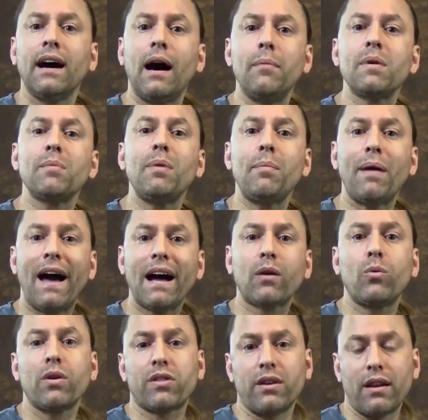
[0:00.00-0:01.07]
I'm going to be back
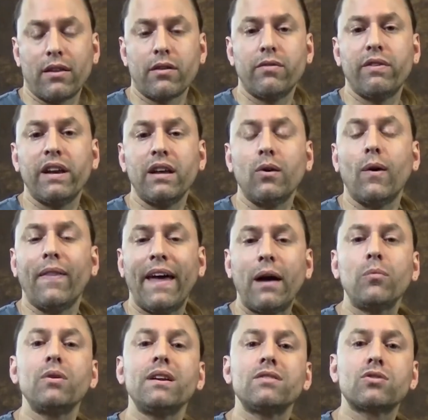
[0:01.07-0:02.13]
with another video, and
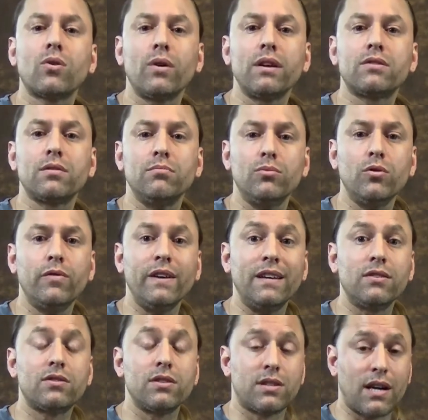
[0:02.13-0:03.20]
that one is going to move
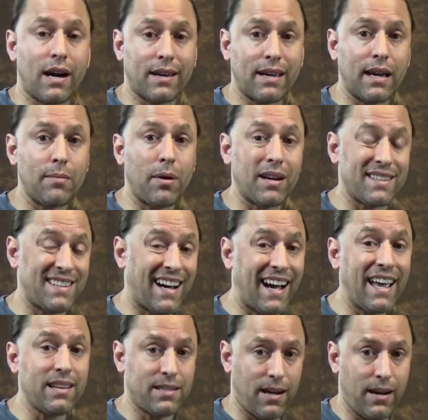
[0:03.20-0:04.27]
into talking about
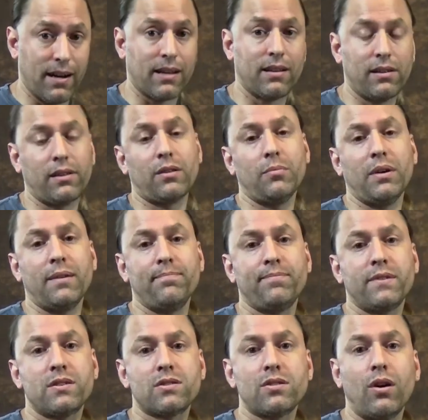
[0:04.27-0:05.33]
diatonic a little bit.
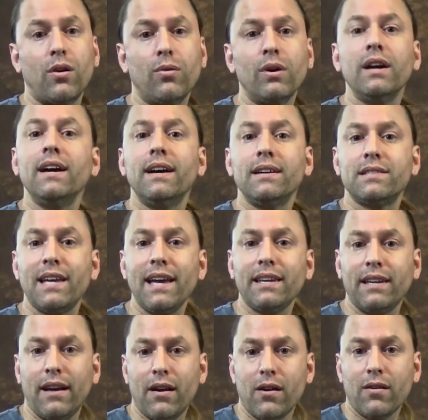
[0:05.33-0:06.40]
So take
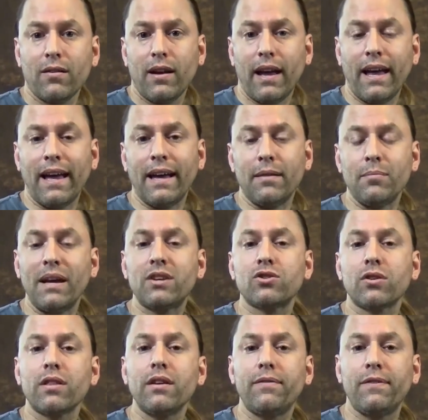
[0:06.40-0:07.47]
care, and make
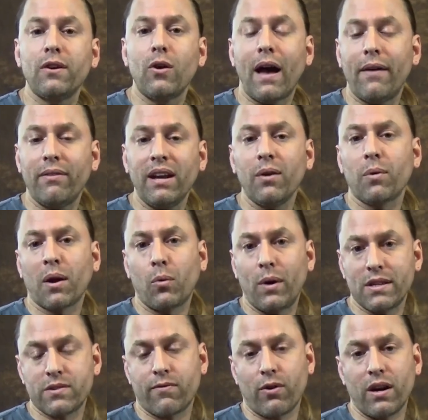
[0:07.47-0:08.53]
sure that if you have any
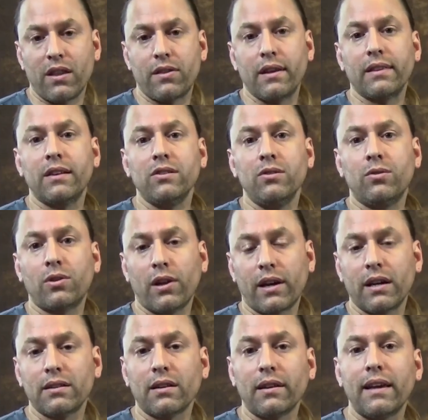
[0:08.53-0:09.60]
requests for anything that you
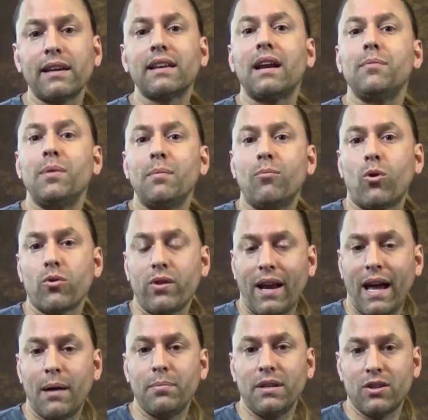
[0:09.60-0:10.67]
click on the link, and I'd be more than
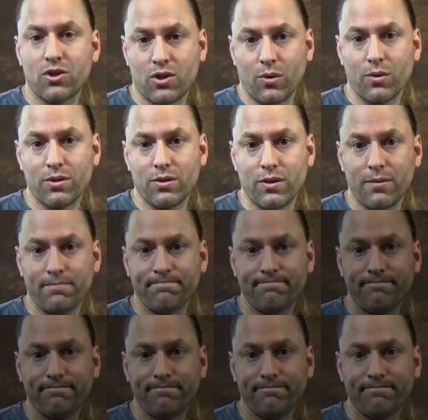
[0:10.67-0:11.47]
happy to show it to you.